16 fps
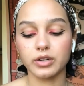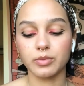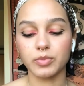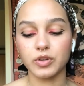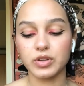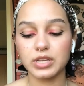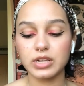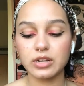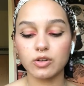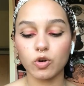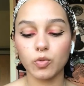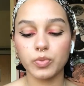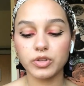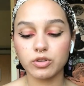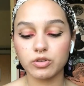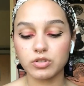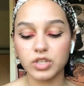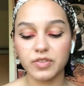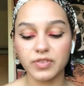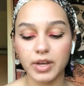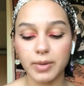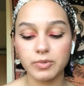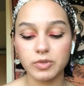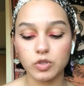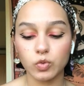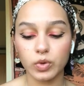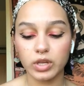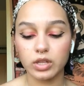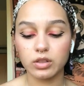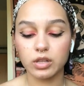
but you need to open yourself up to it.